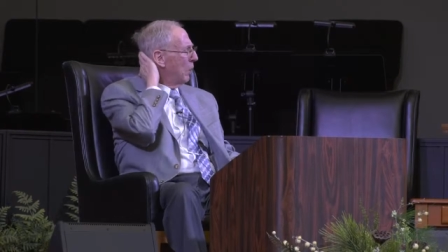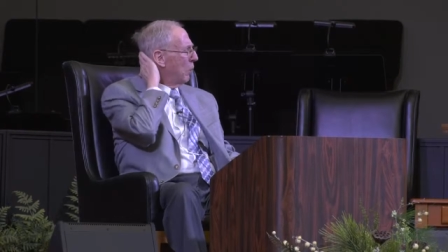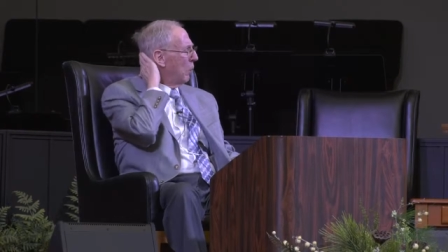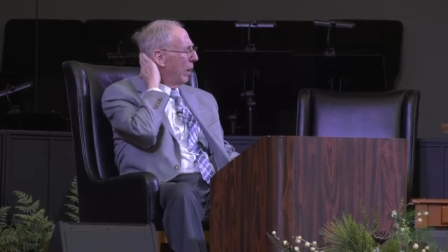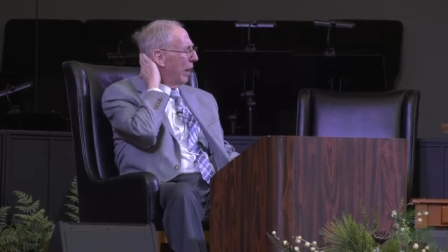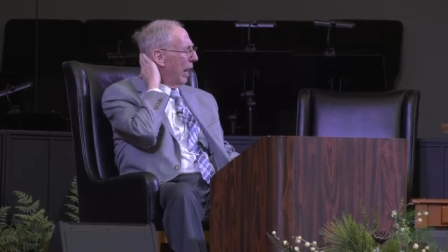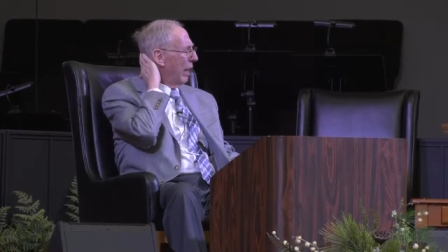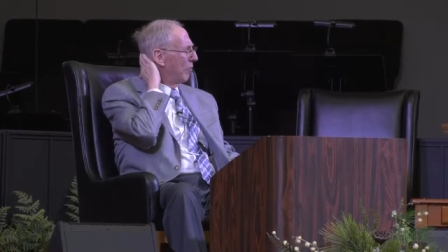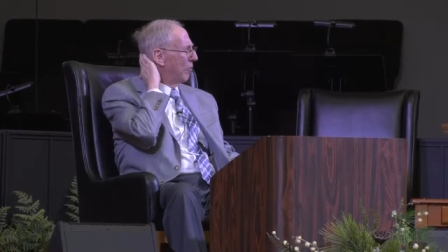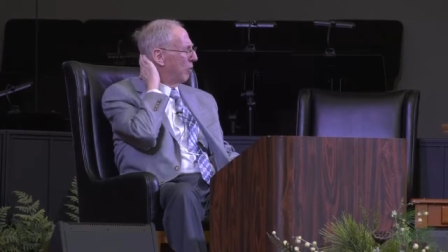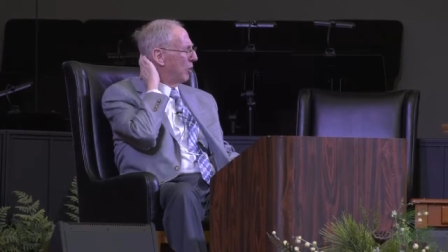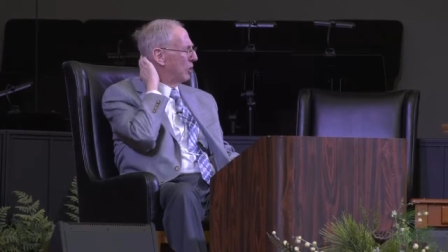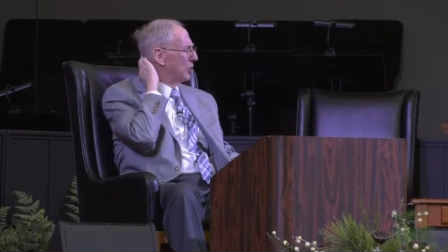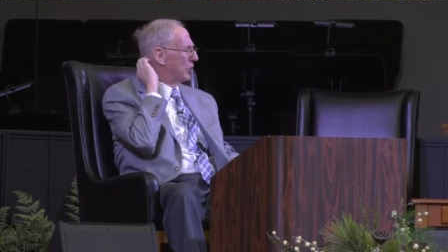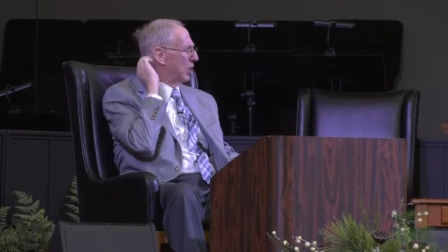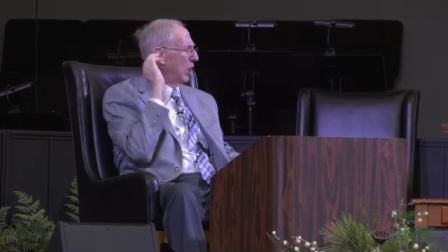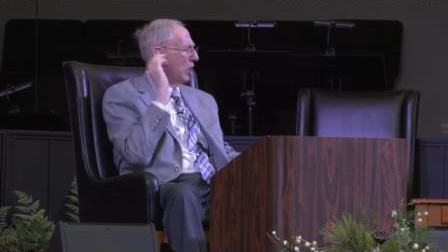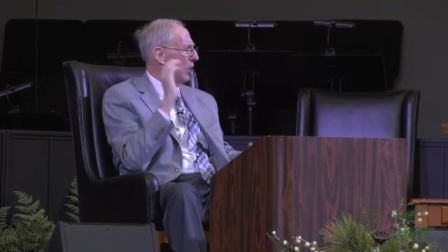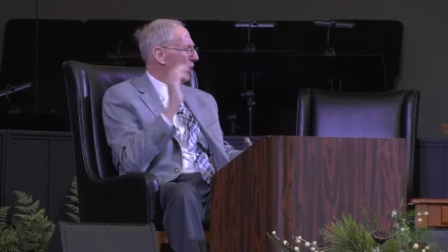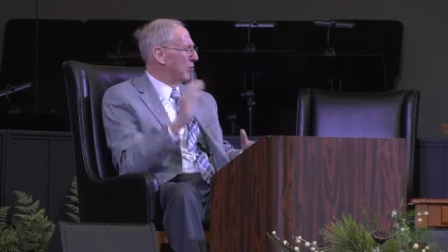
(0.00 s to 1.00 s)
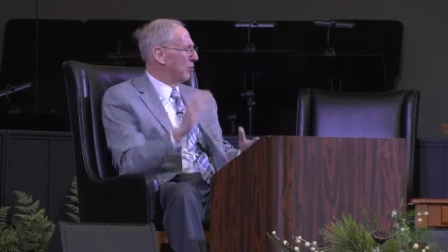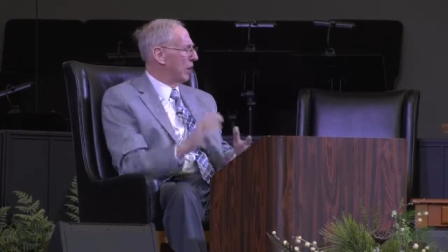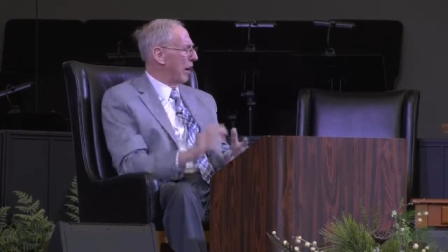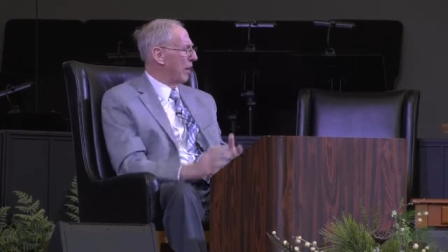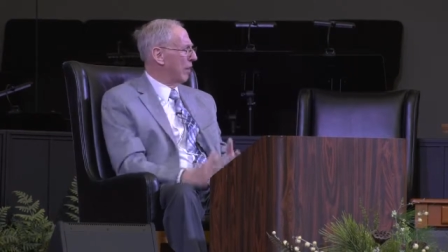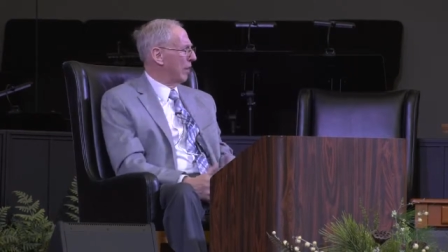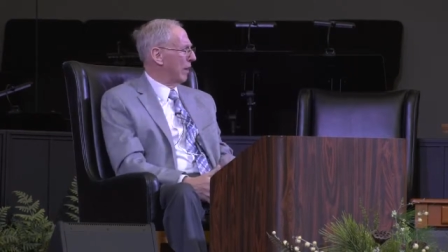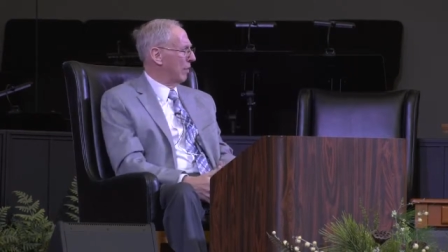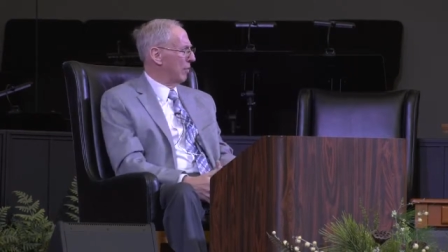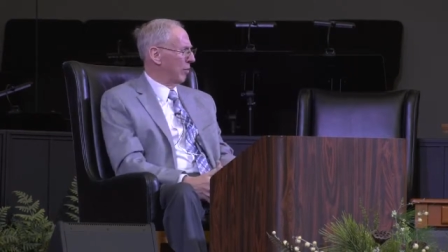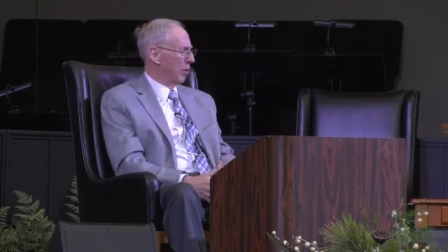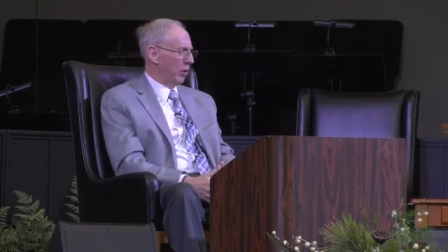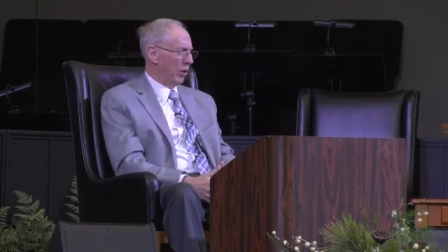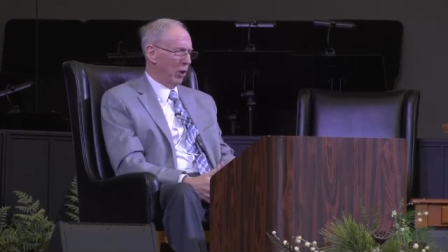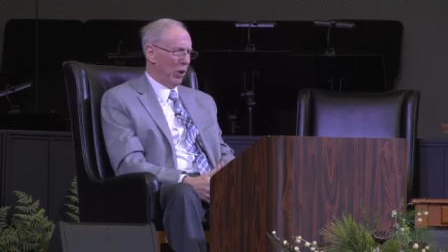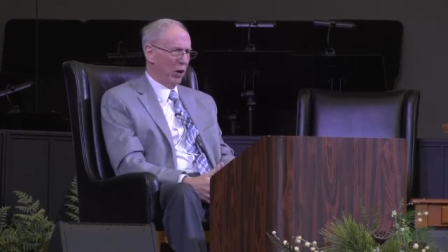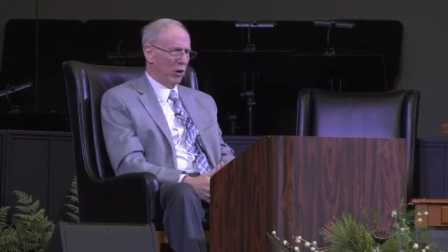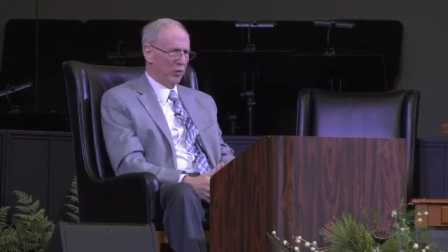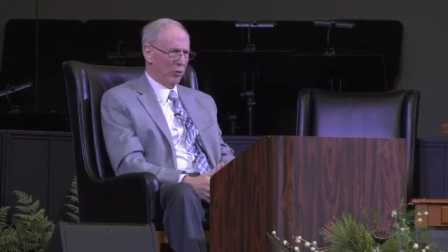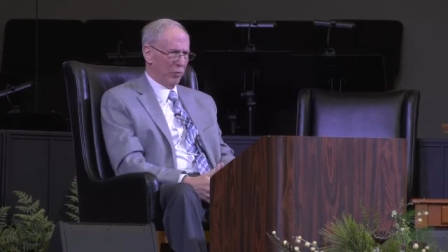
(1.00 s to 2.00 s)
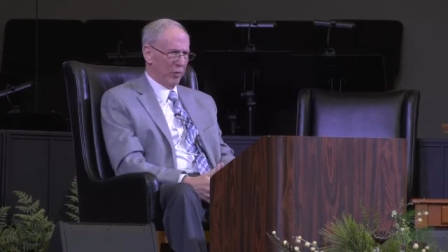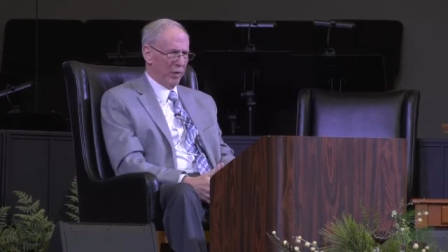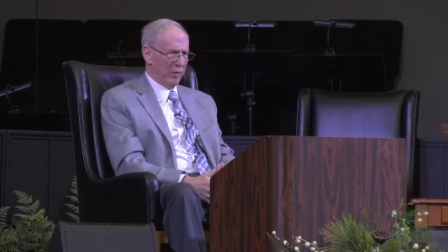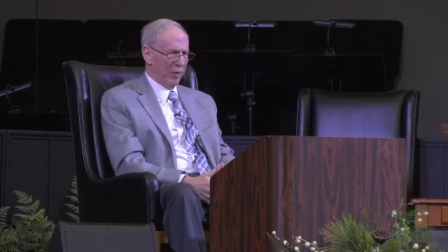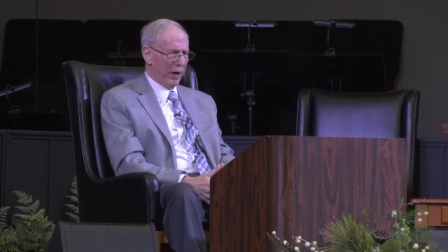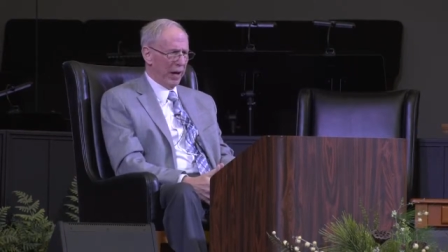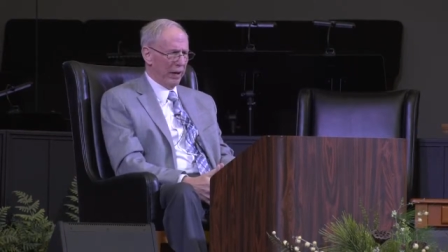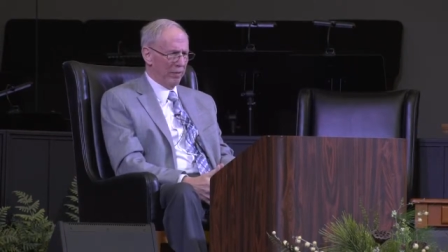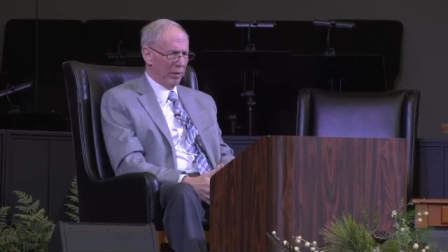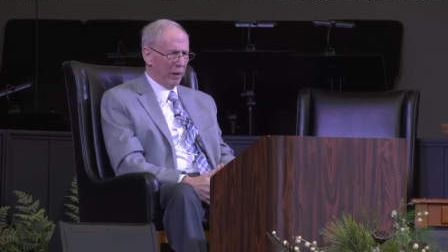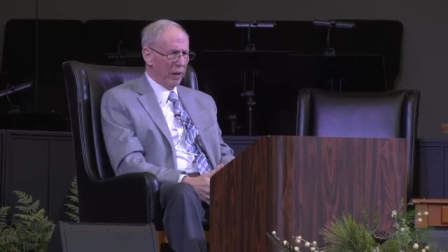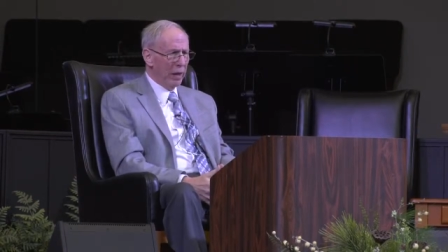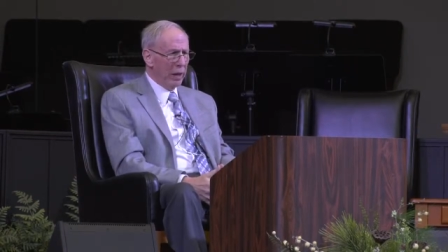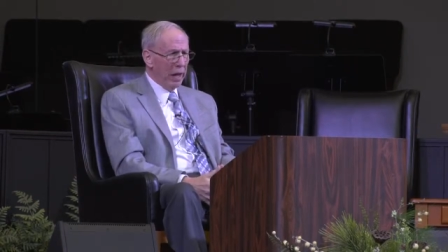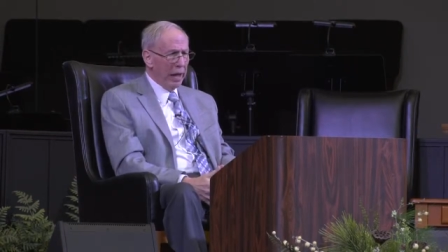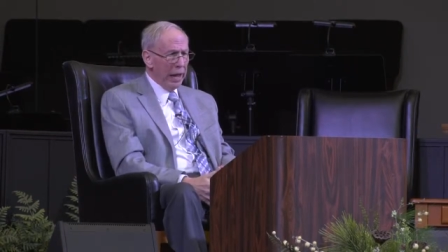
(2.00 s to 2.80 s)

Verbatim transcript: when I first started traveling for the cause of revival,